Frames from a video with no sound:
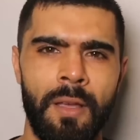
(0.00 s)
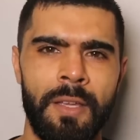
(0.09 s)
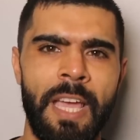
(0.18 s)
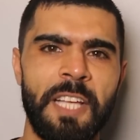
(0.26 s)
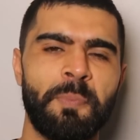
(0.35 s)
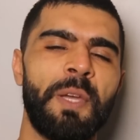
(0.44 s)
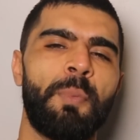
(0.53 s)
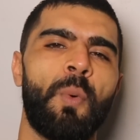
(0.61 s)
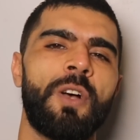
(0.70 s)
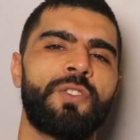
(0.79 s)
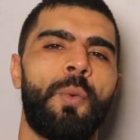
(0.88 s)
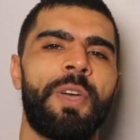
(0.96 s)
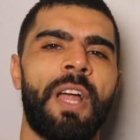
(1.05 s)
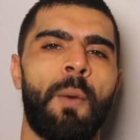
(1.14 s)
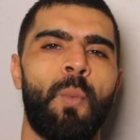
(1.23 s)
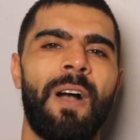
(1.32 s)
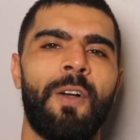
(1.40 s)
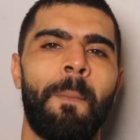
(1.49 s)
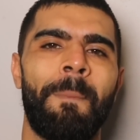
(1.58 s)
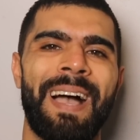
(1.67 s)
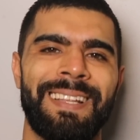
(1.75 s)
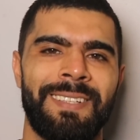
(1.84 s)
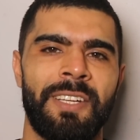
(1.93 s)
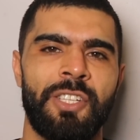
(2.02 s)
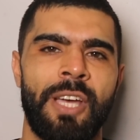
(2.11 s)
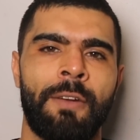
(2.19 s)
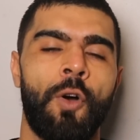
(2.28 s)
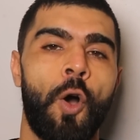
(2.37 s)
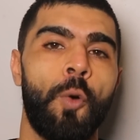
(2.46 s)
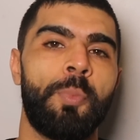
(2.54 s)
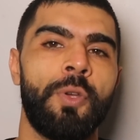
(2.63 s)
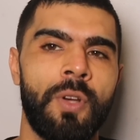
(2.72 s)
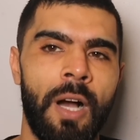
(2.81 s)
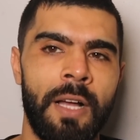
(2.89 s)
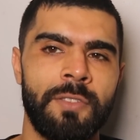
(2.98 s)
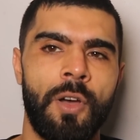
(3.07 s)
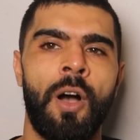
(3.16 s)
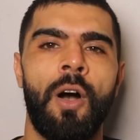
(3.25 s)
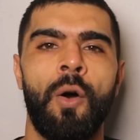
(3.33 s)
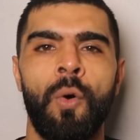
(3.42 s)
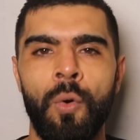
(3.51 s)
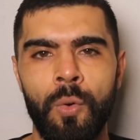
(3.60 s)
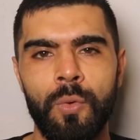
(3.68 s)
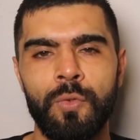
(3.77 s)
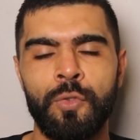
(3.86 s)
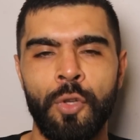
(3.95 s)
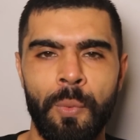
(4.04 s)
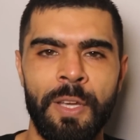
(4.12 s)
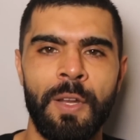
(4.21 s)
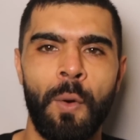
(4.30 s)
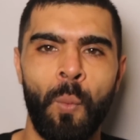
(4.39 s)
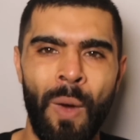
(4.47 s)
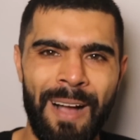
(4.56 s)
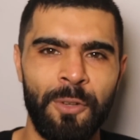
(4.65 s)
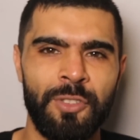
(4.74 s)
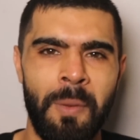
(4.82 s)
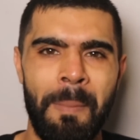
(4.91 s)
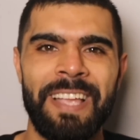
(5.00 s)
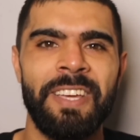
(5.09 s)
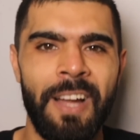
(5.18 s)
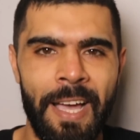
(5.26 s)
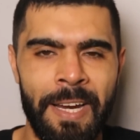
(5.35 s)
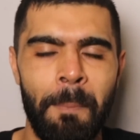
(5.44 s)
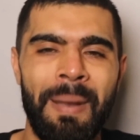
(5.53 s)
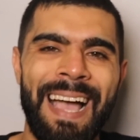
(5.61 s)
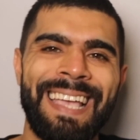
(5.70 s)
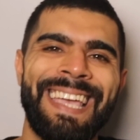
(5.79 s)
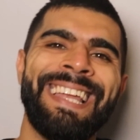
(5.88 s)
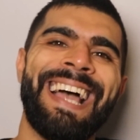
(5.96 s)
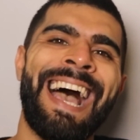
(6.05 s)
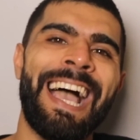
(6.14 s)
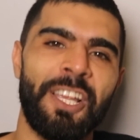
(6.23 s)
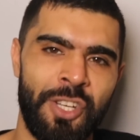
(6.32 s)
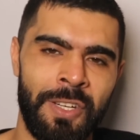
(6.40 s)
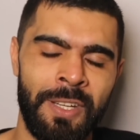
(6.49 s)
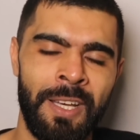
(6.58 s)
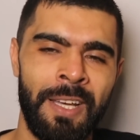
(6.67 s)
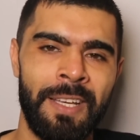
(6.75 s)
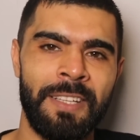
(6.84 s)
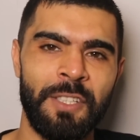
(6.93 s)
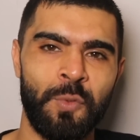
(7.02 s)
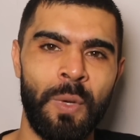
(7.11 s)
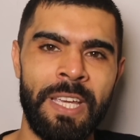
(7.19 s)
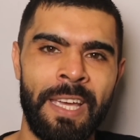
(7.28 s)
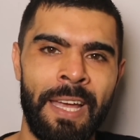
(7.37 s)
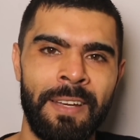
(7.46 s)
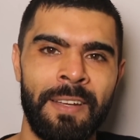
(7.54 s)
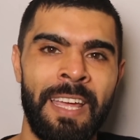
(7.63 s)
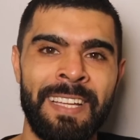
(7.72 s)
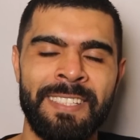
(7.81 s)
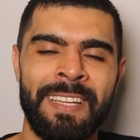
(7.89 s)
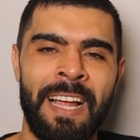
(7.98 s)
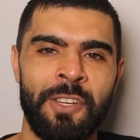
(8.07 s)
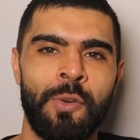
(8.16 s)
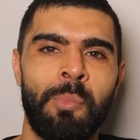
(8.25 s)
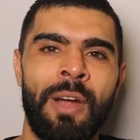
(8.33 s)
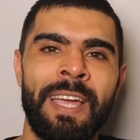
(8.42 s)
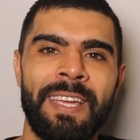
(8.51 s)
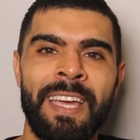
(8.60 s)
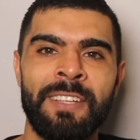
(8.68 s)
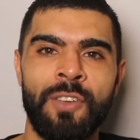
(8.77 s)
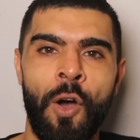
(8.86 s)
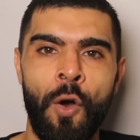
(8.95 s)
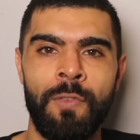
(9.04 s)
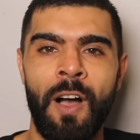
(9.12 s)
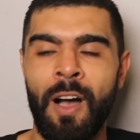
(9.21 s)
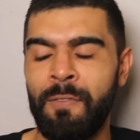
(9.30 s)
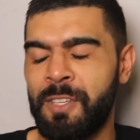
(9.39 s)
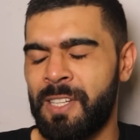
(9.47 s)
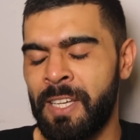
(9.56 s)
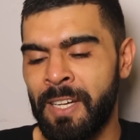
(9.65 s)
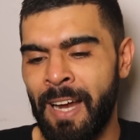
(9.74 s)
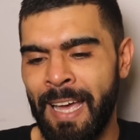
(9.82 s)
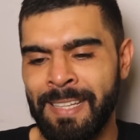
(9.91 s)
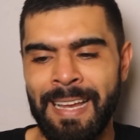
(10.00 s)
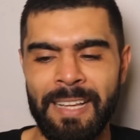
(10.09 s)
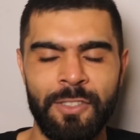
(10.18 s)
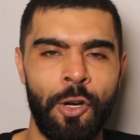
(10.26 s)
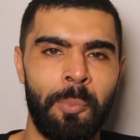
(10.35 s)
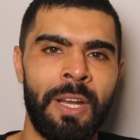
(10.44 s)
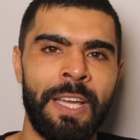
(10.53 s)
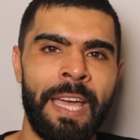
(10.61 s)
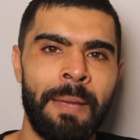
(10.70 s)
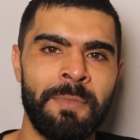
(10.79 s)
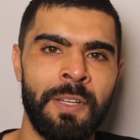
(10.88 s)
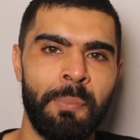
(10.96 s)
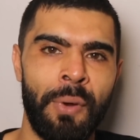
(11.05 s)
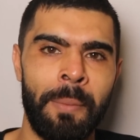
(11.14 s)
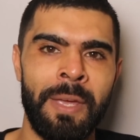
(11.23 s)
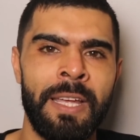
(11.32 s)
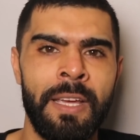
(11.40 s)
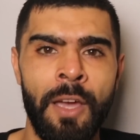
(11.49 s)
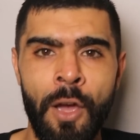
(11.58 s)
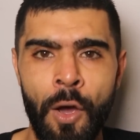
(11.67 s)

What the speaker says: Yes, people, what's going on? Welcome back to the channel. Hope you guys are all doing well. So Man United are back in action this weekend. The international break is over. Obviously, United's last couple of games in the Premier League